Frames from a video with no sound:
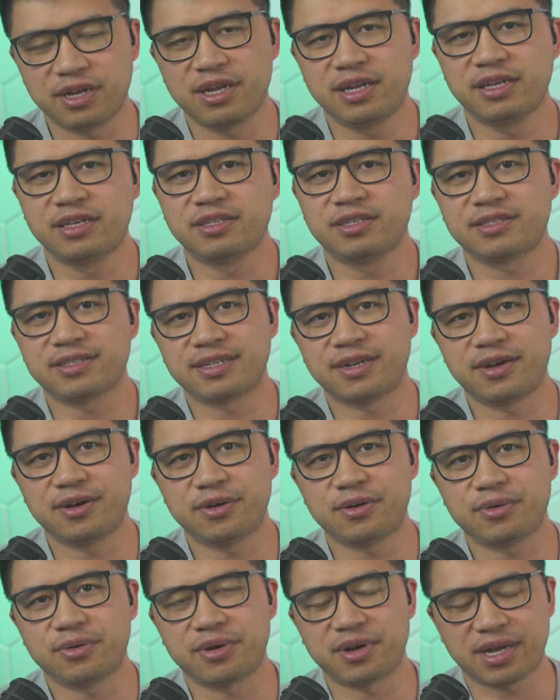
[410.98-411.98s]

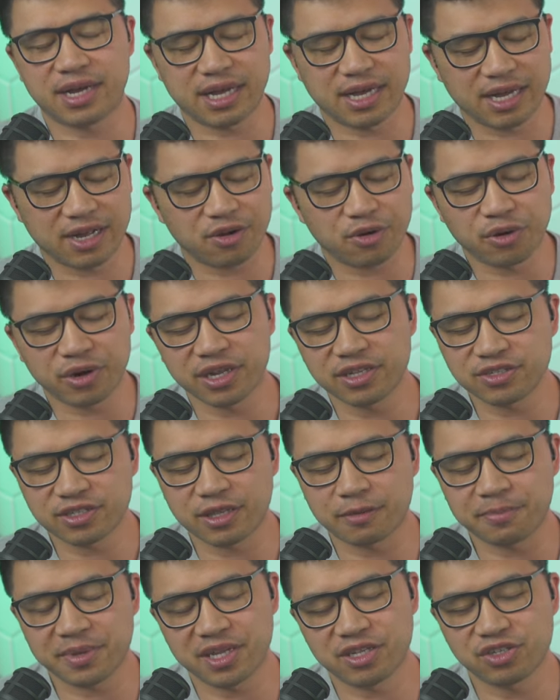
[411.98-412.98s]
So, according to
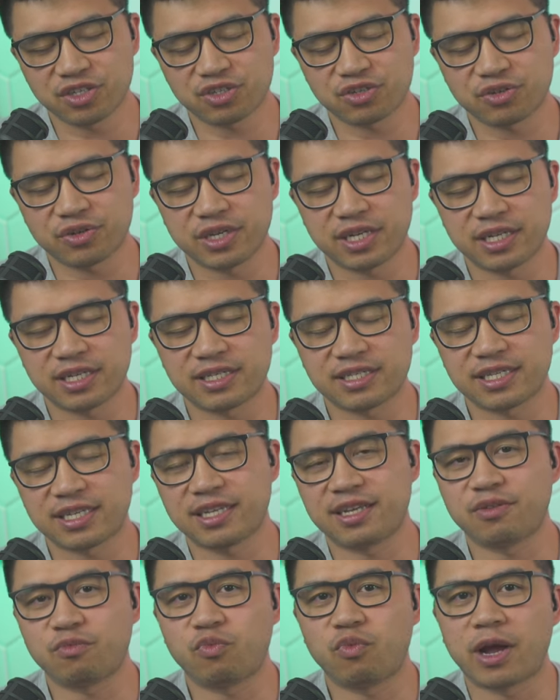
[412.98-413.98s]
the Peachtree
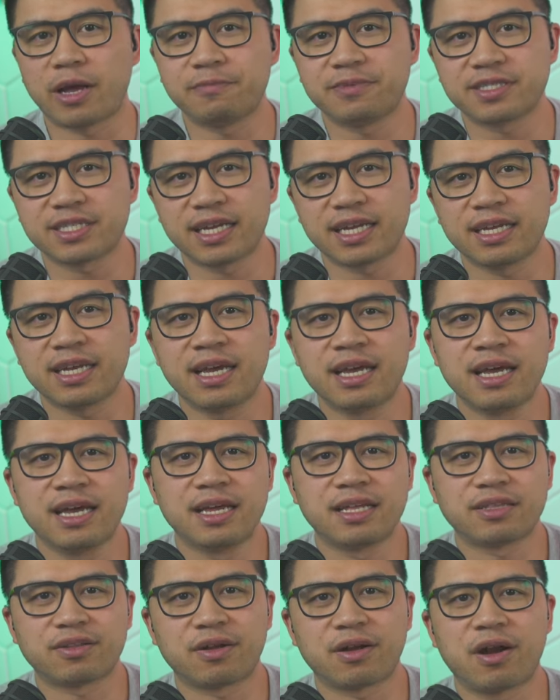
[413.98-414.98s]
City website,
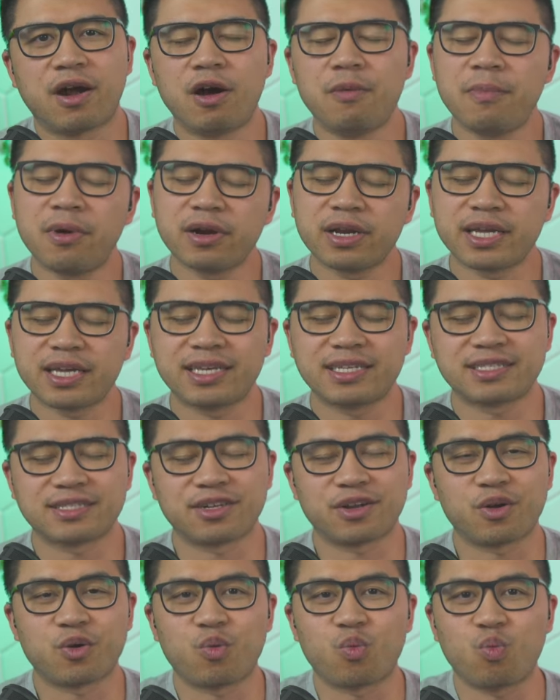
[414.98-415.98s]
their hallmark is
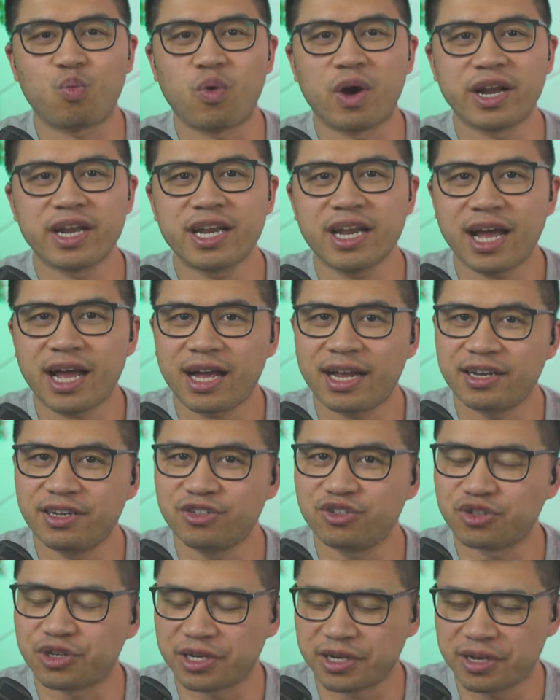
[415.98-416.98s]
their
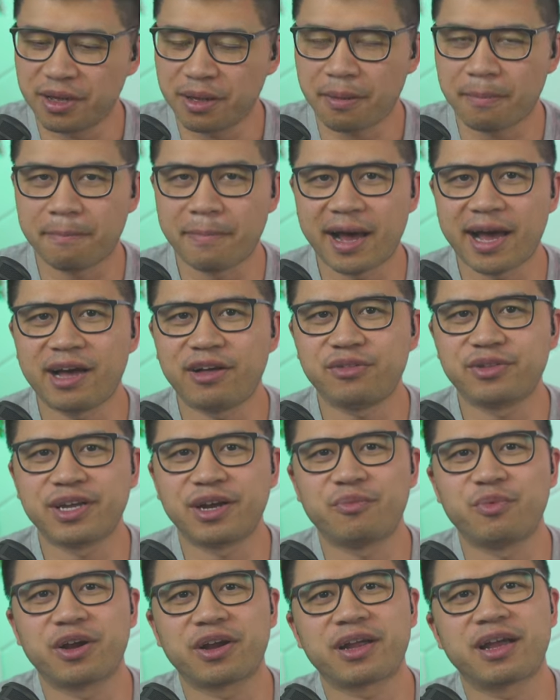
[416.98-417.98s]
100 mile
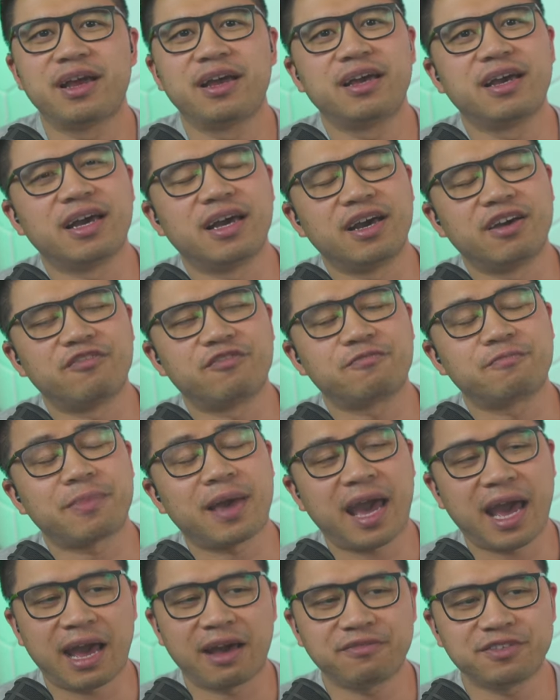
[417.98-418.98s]
network of
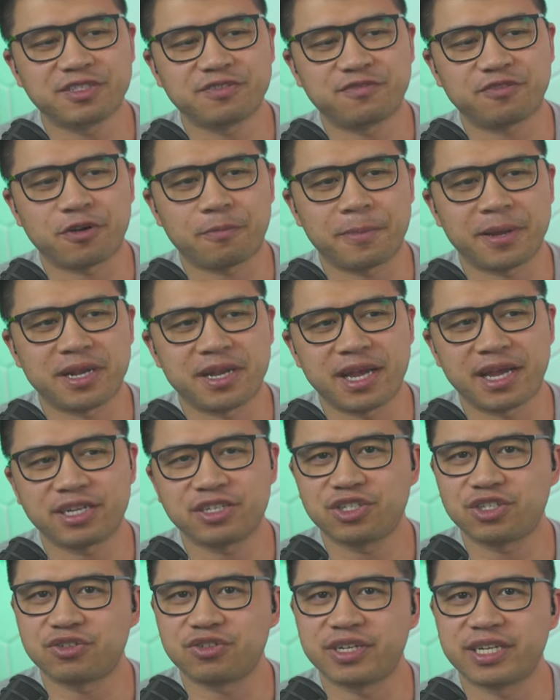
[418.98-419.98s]
paths for
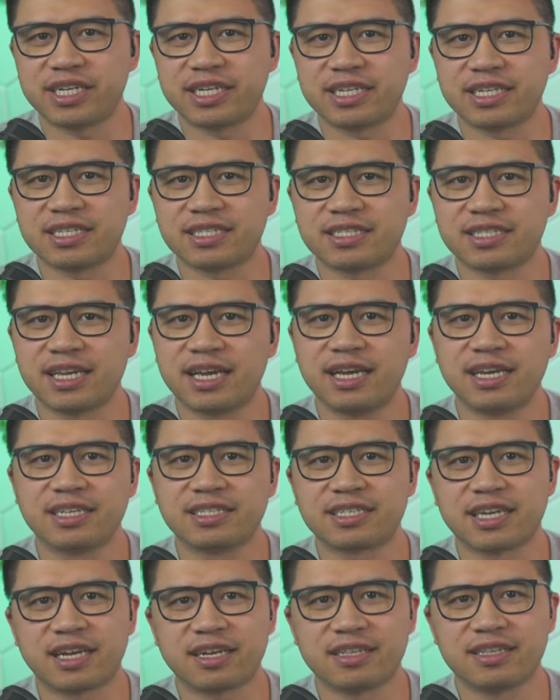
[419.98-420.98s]
pedestrians,
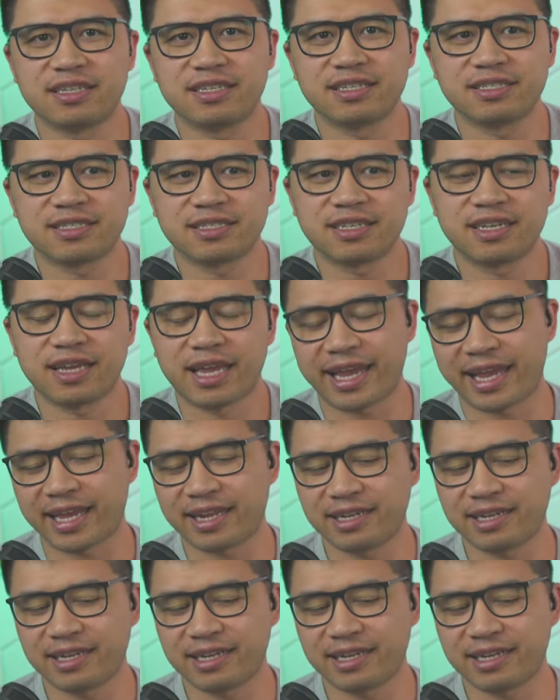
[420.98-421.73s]
cyclists, and